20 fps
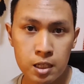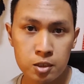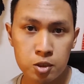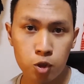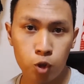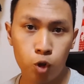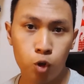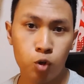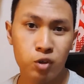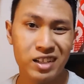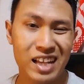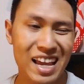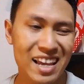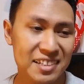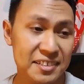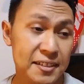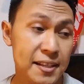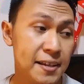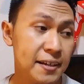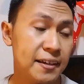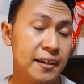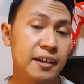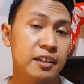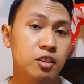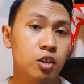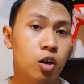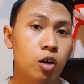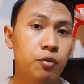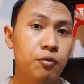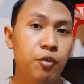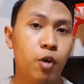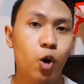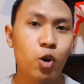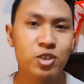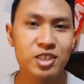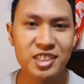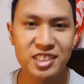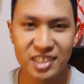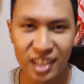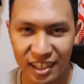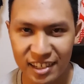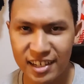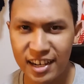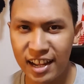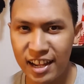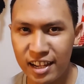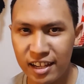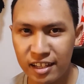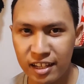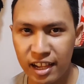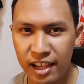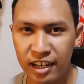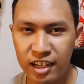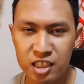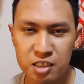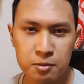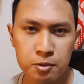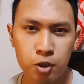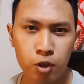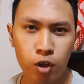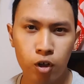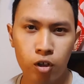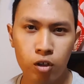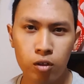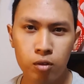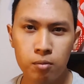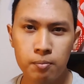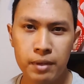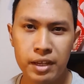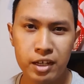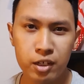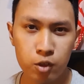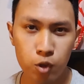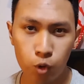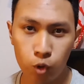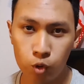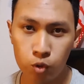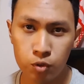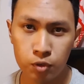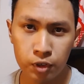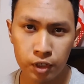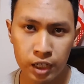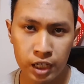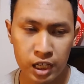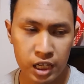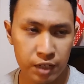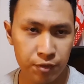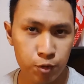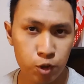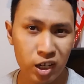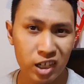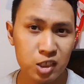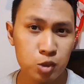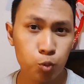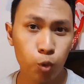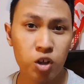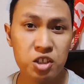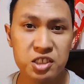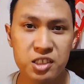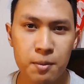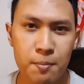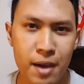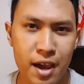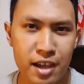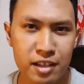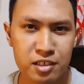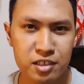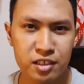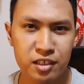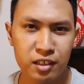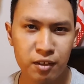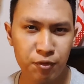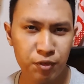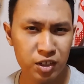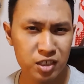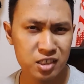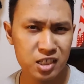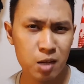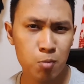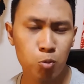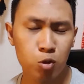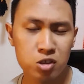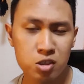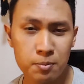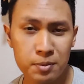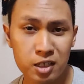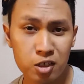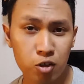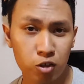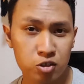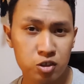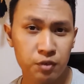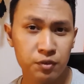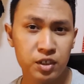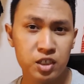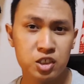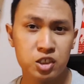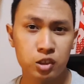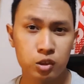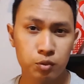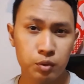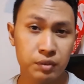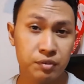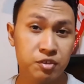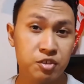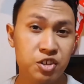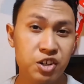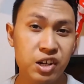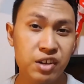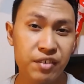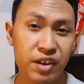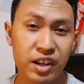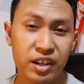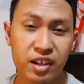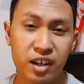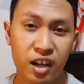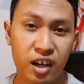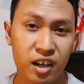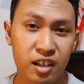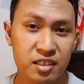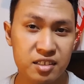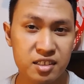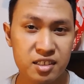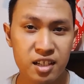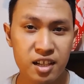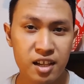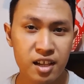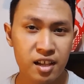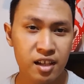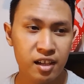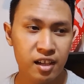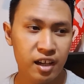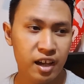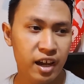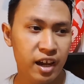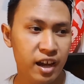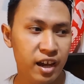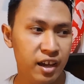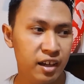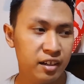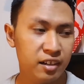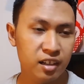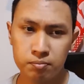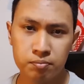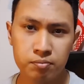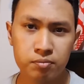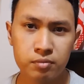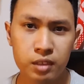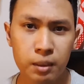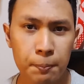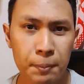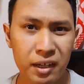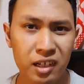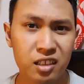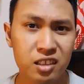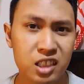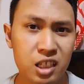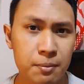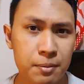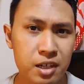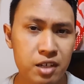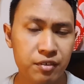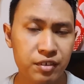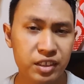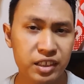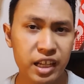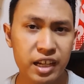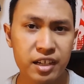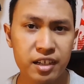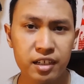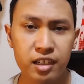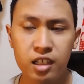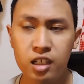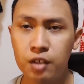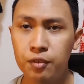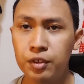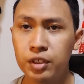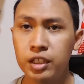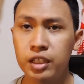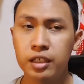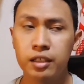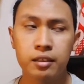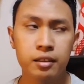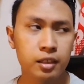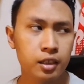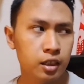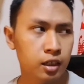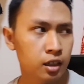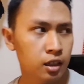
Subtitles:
So the S.League kicked off on Sunday, and as we all may know, if you guys watched the match, the first game was a bit controversial with 3 red cards and the penalty being retaken and everything.